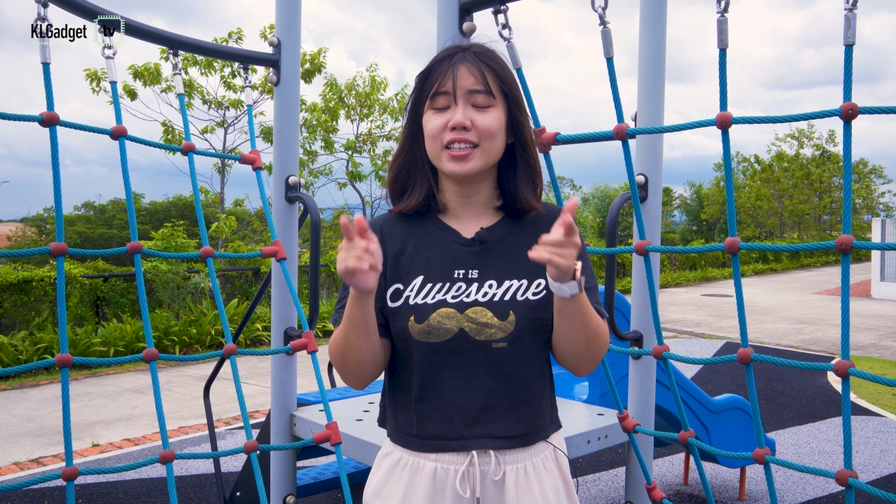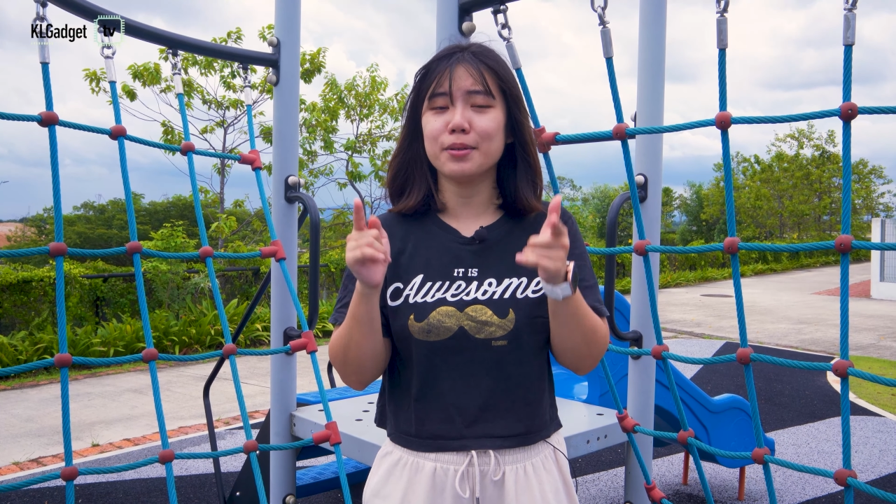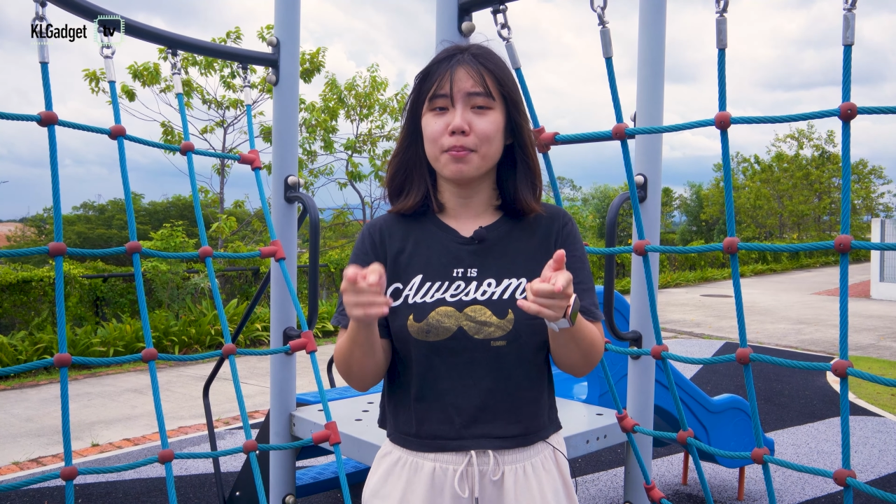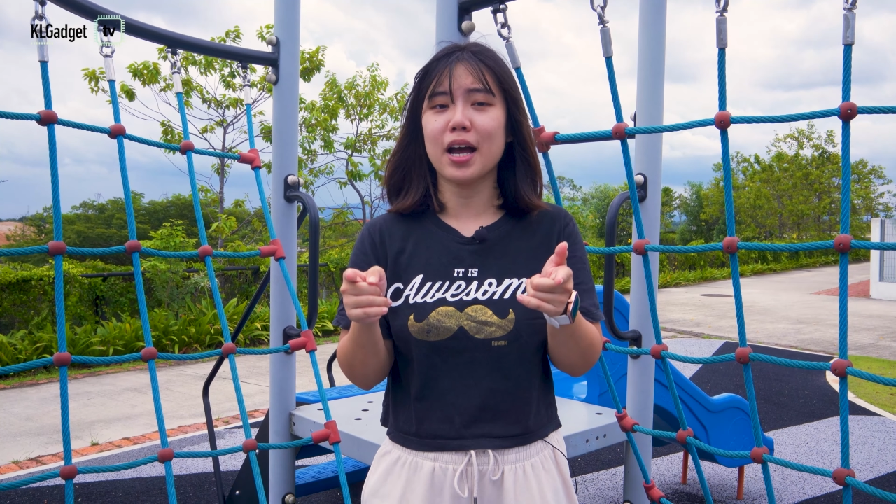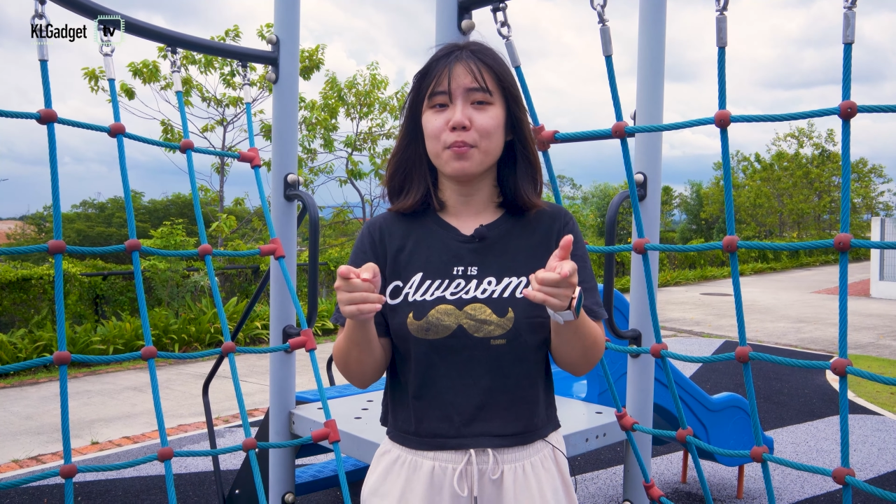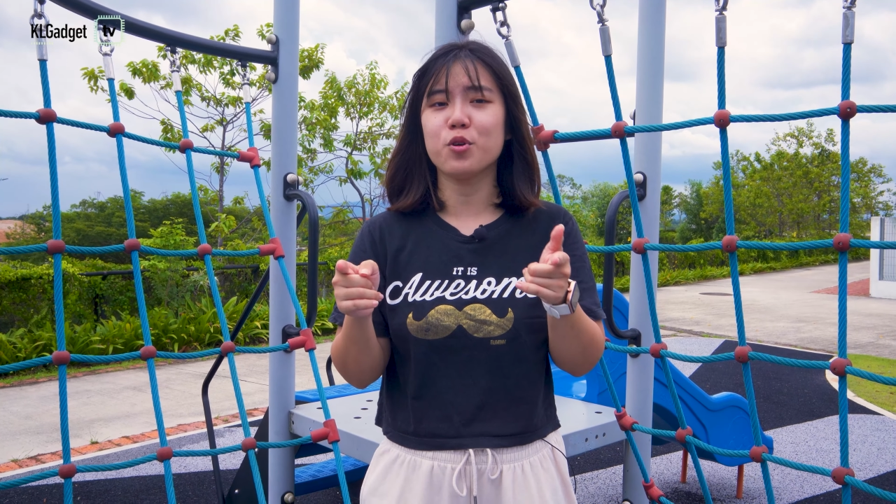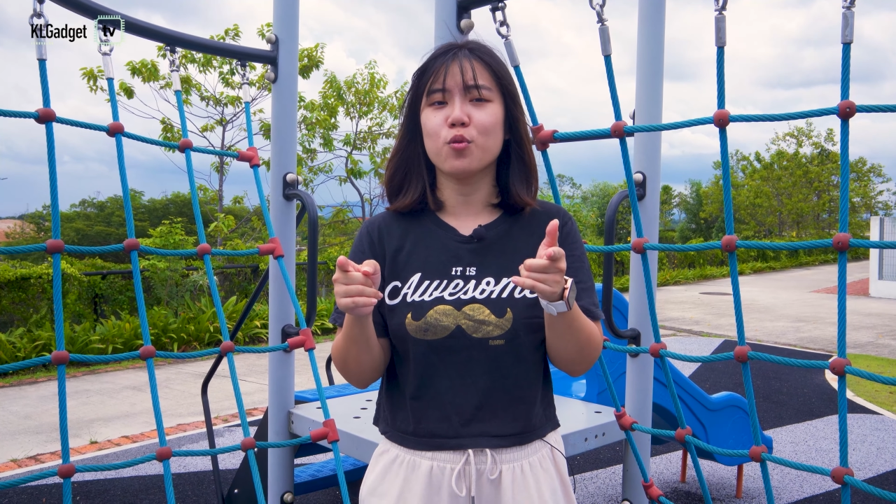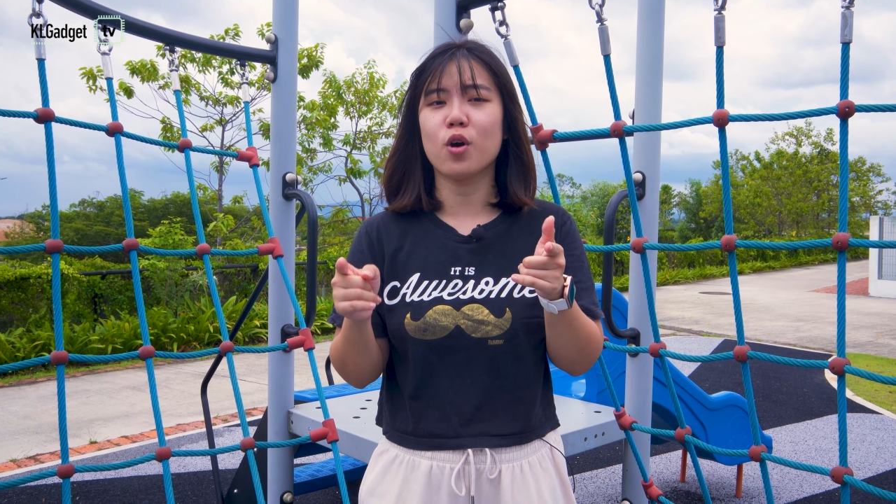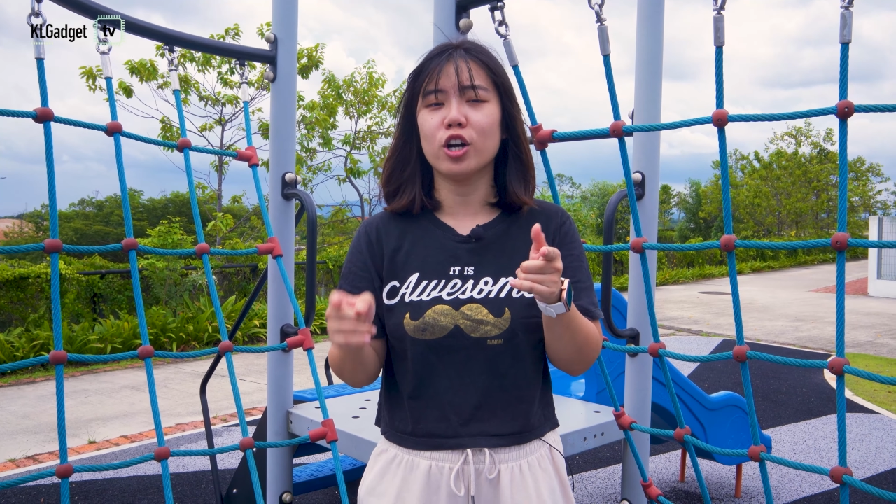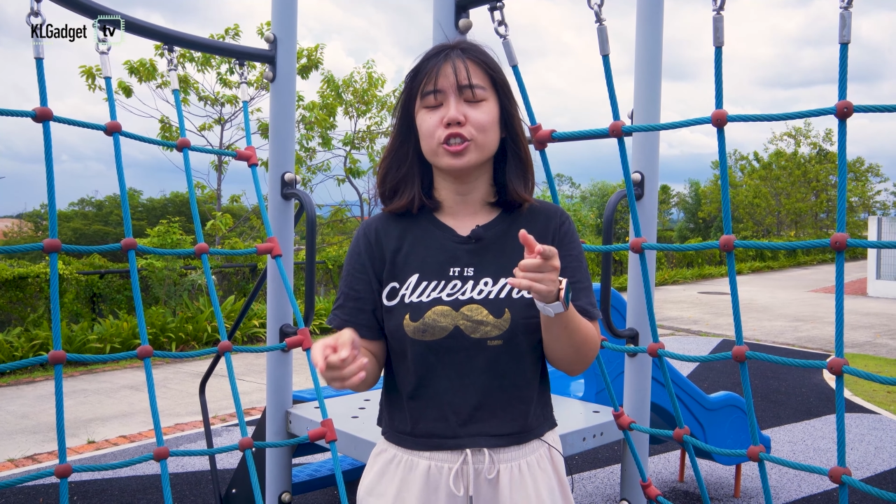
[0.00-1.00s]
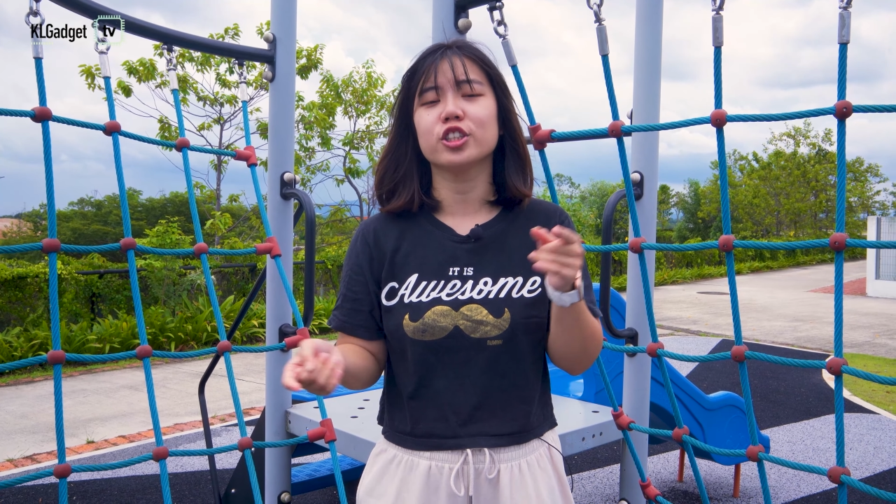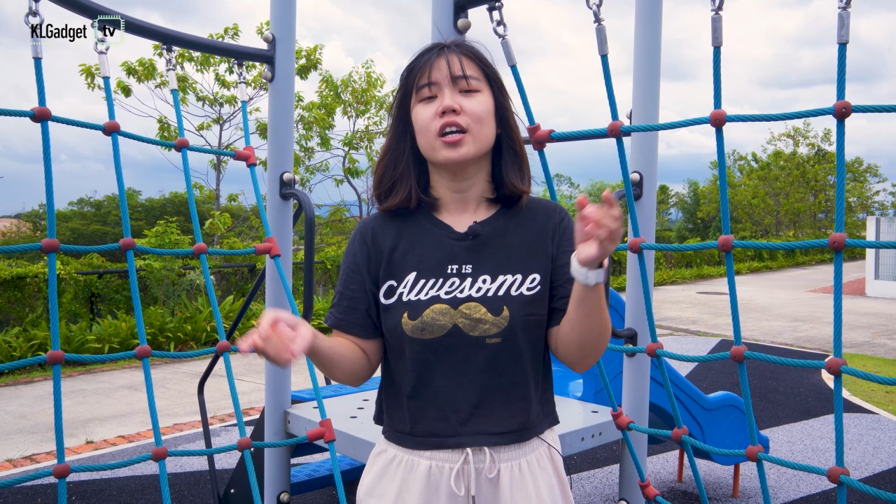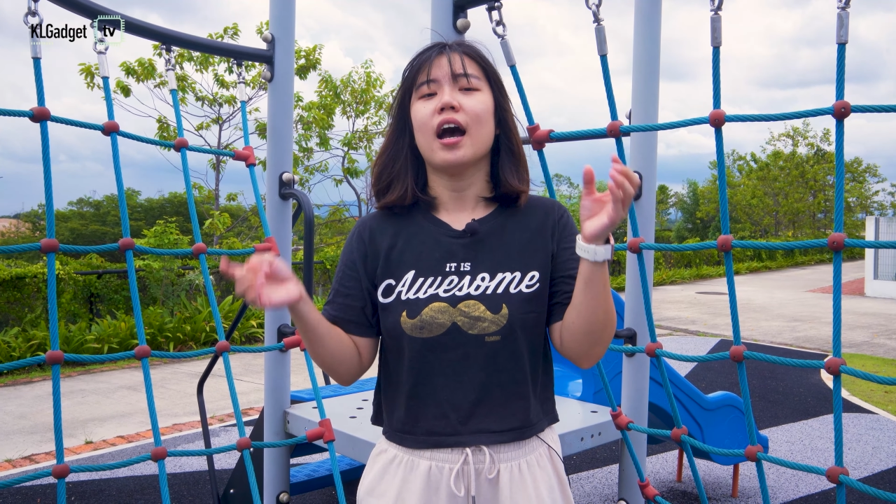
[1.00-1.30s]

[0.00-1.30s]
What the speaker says: the Maimo Watch,